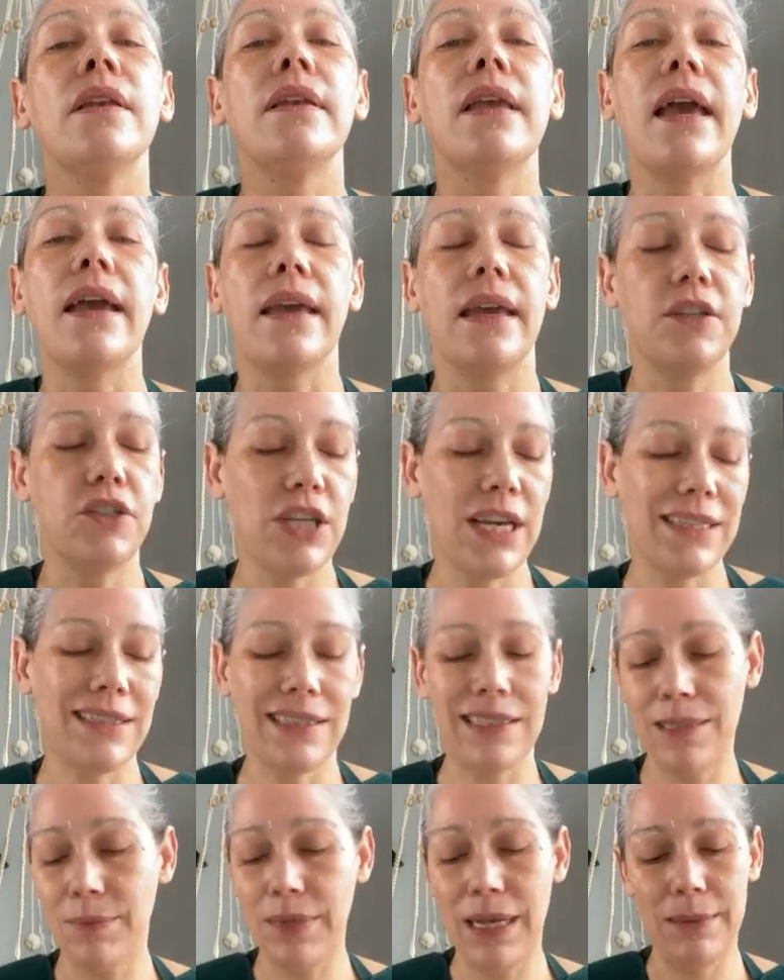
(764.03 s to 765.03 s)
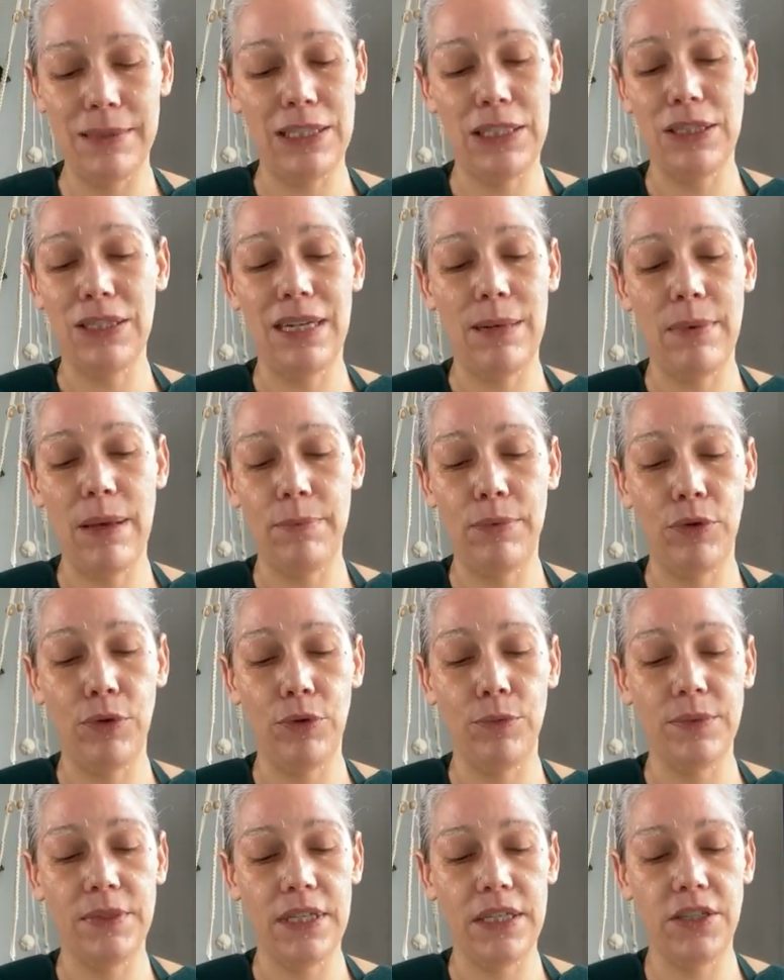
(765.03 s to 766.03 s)
neck and chest, and sometimes I use it on my
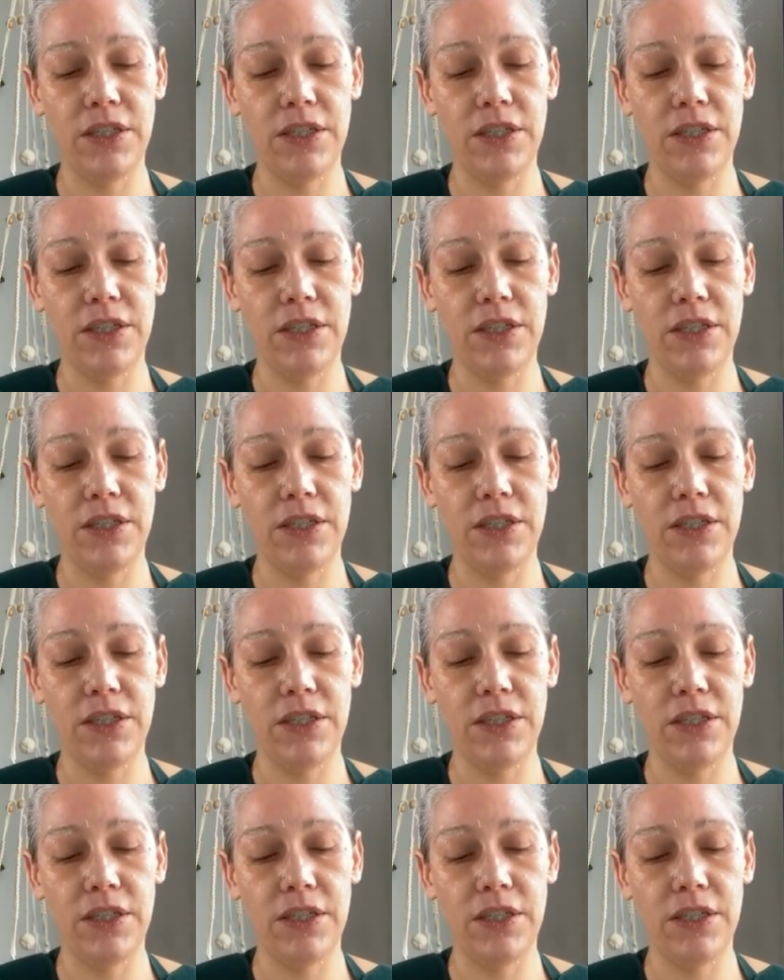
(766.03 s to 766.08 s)
boobs.